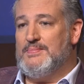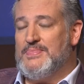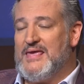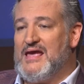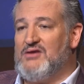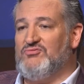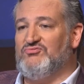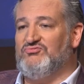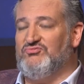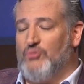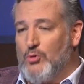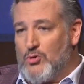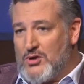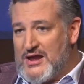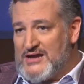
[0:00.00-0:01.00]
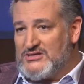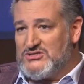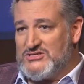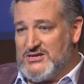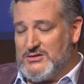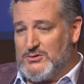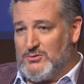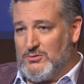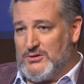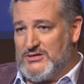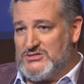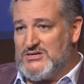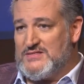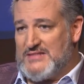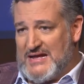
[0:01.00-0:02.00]
a 4X
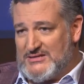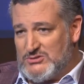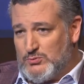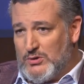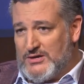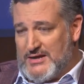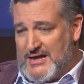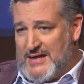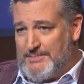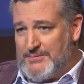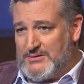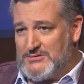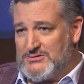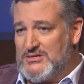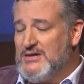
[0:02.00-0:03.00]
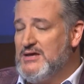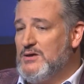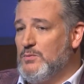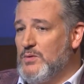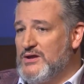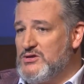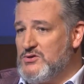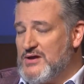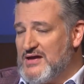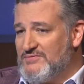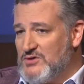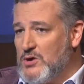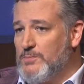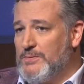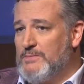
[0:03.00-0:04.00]
increase, and that's what happens when you have
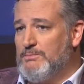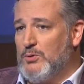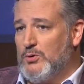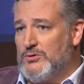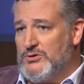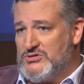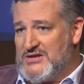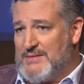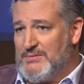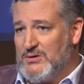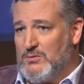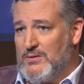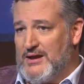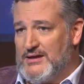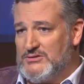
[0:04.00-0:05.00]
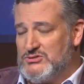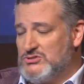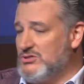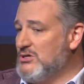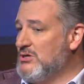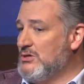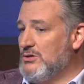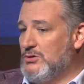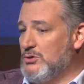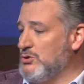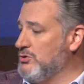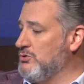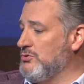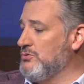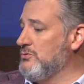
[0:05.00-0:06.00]
open border Democrats
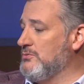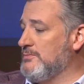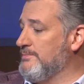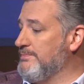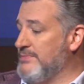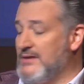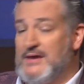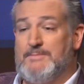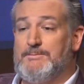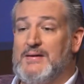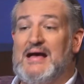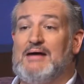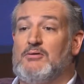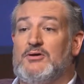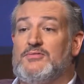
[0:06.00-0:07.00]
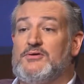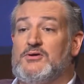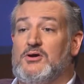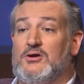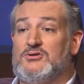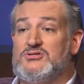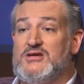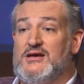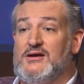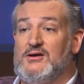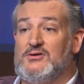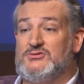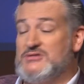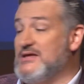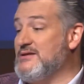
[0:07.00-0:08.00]
who empower the
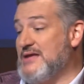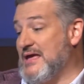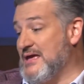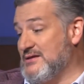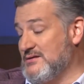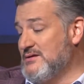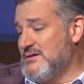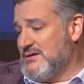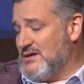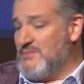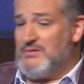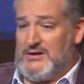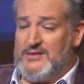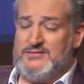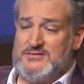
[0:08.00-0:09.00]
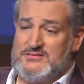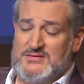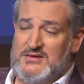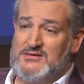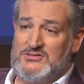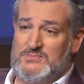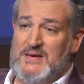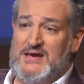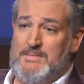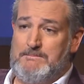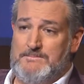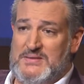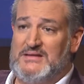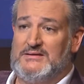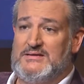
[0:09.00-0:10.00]
cartels and among other things,
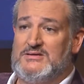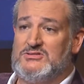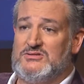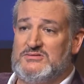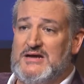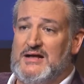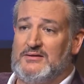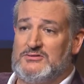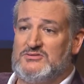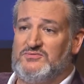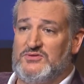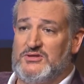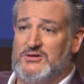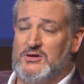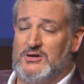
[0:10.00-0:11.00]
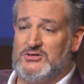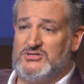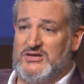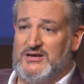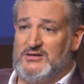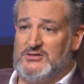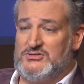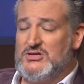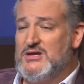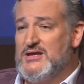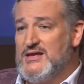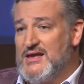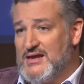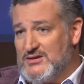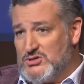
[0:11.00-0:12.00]
make billions of dollars for the cartels
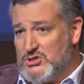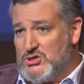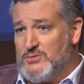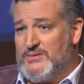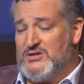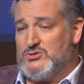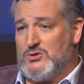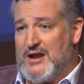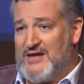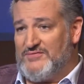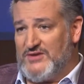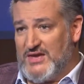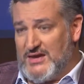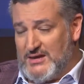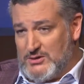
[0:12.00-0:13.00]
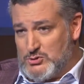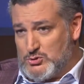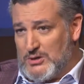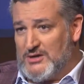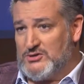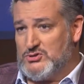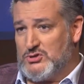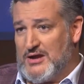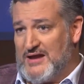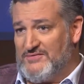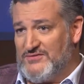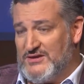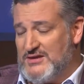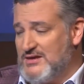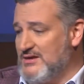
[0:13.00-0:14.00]
in human trafficking and drug
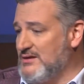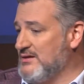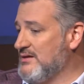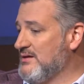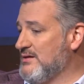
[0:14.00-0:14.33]
trafficking,